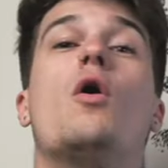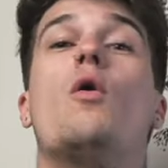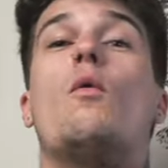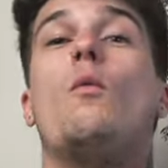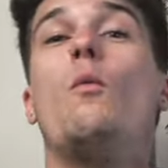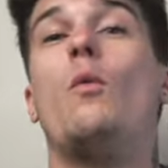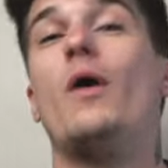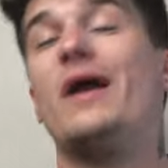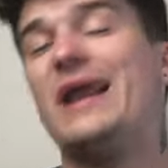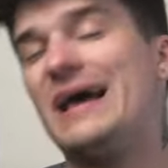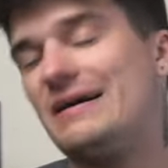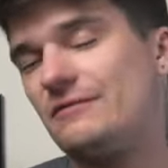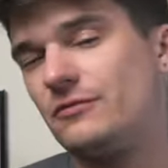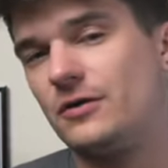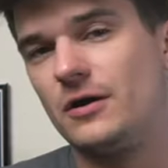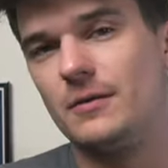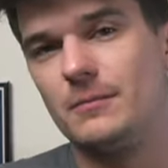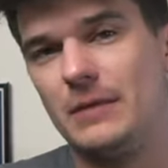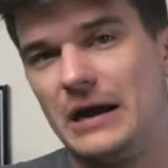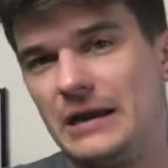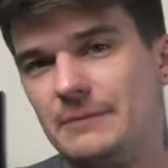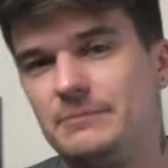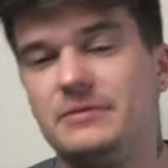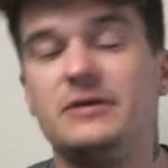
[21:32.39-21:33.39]
whatever it
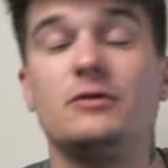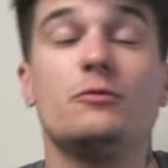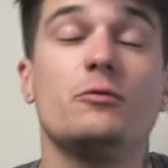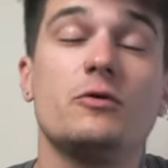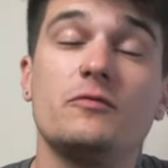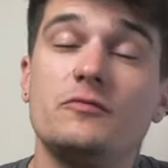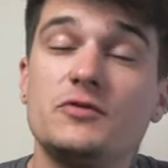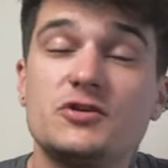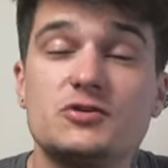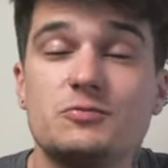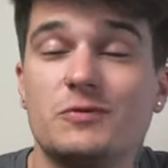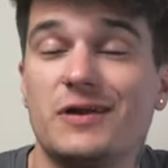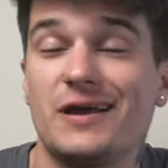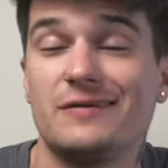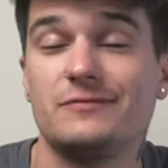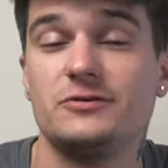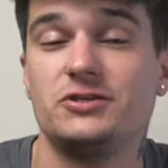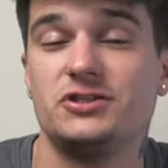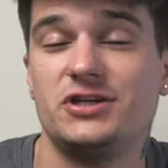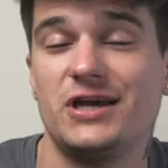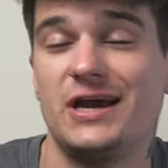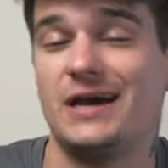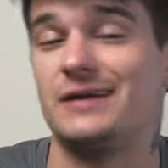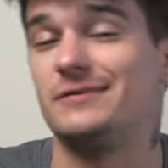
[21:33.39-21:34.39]
might be, or if you just want to have a
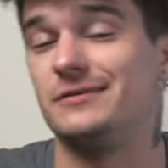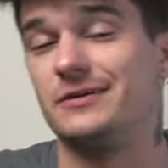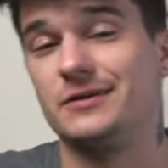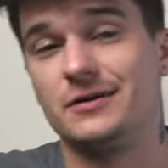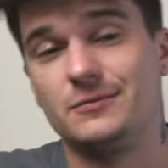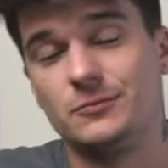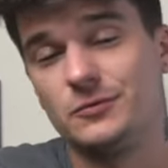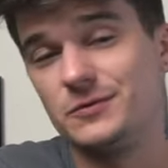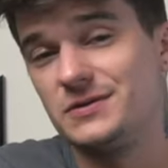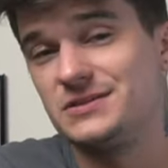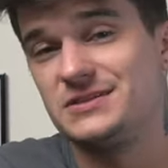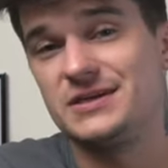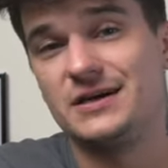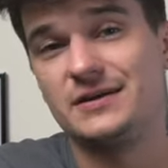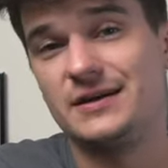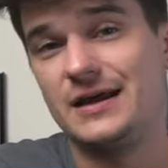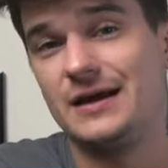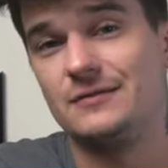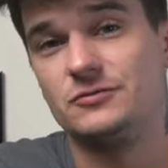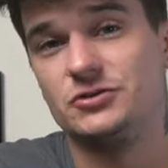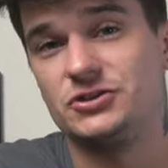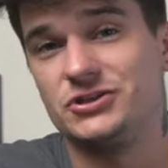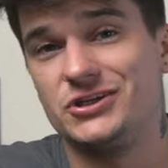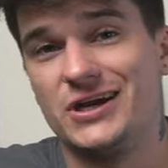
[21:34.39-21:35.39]
chat, you know, I'm always down to
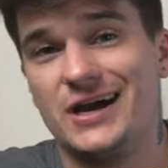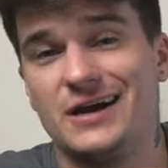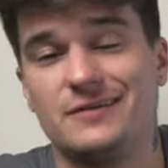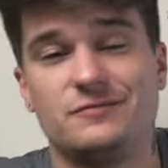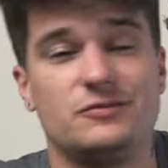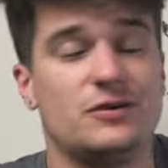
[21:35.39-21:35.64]
have a chat.